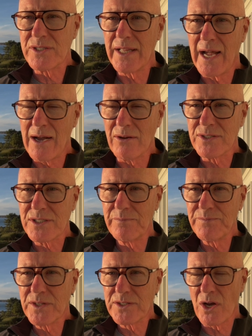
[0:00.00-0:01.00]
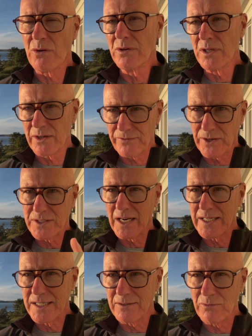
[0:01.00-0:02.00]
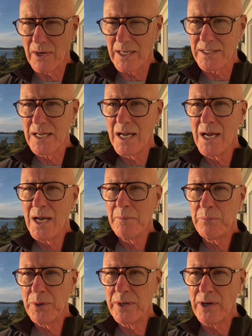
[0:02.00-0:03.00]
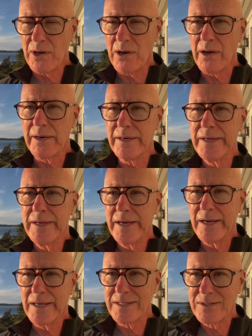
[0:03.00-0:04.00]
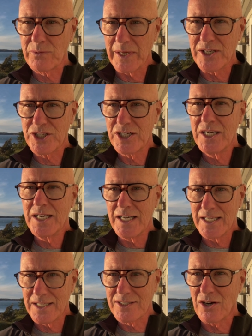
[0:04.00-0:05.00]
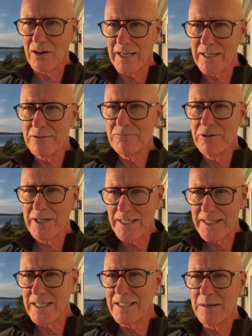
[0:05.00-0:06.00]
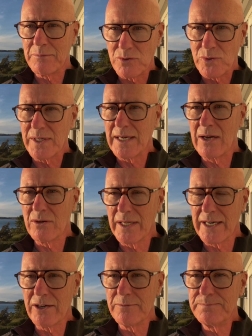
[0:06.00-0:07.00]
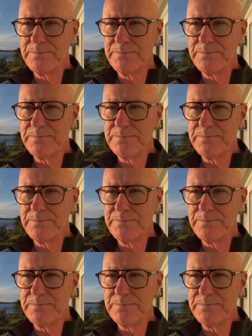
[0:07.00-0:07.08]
the house. So the first lesson was put on a switch in the Starlink. We'll get that done between now and later.